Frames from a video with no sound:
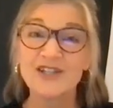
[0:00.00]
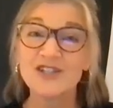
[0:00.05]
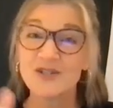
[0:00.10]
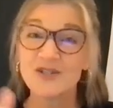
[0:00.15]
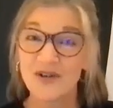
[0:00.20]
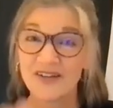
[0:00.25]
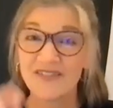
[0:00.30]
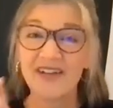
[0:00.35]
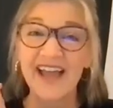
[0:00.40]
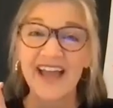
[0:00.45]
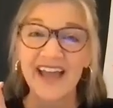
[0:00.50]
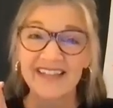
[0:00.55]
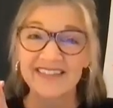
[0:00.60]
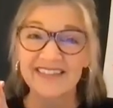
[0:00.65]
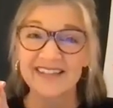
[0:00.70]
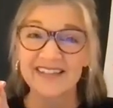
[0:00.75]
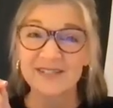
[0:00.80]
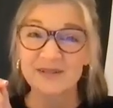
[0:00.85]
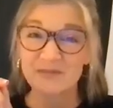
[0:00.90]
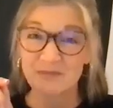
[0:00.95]
So I've
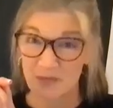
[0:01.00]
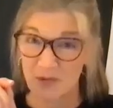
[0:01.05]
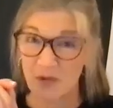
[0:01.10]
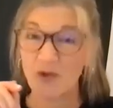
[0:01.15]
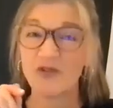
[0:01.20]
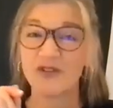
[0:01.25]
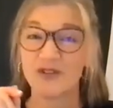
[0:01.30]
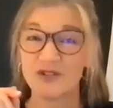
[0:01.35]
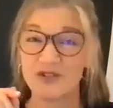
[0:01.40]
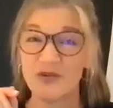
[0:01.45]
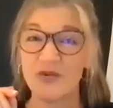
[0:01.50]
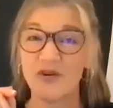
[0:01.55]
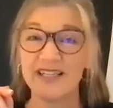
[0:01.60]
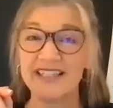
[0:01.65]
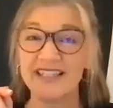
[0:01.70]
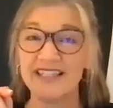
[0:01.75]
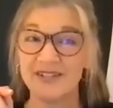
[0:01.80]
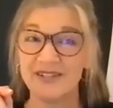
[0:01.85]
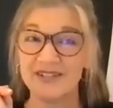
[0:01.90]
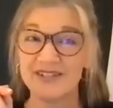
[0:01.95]
had this over
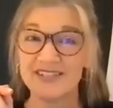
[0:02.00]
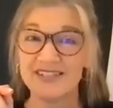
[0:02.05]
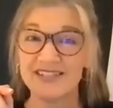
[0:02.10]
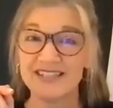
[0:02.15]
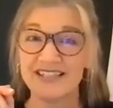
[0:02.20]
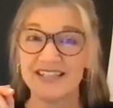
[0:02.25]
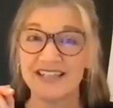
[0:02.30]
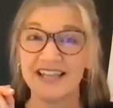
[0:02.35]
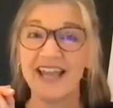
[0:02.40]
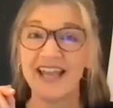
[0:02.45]
20 years.